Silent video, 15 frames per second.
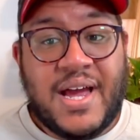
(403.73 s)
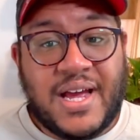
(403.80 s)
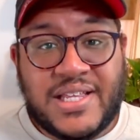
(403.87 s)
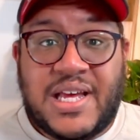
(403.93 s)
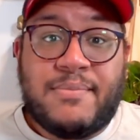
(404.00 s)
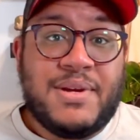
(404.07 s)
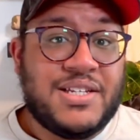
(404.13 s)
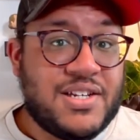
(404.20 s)
and
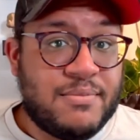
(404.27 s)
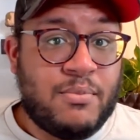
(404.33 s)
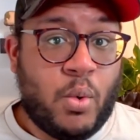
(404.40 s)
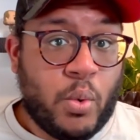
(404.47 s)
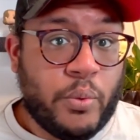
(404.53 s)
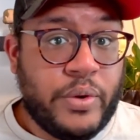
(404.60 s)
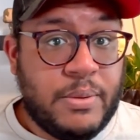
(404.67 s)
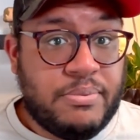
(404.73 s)
that makes it
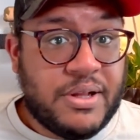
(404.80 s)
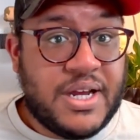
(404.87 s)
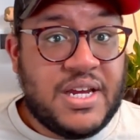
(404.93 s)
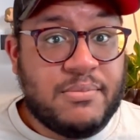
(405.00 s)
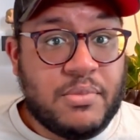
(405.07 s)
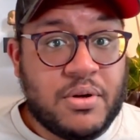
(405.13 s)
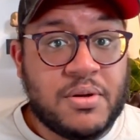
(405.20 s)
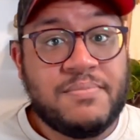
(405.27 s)
more
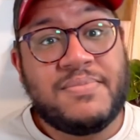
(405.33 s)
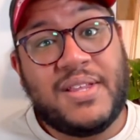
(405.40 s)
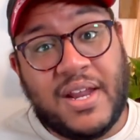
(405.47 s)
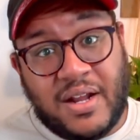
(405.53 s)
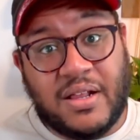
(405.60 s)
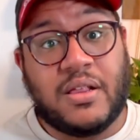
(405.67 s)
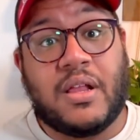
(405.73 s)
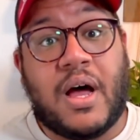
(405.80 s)
replayable than
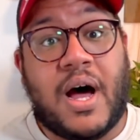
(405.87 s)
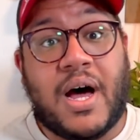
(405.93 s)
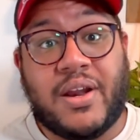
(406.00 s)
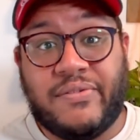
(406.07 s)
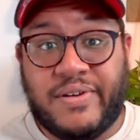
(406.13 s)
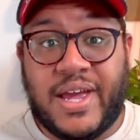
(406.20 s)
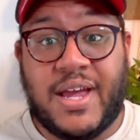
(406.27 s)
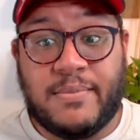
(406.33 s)
a lot
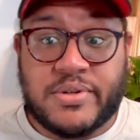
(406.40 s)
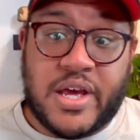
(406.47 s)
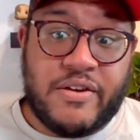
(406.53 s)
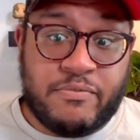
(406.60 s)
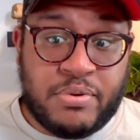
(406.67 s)
of games I've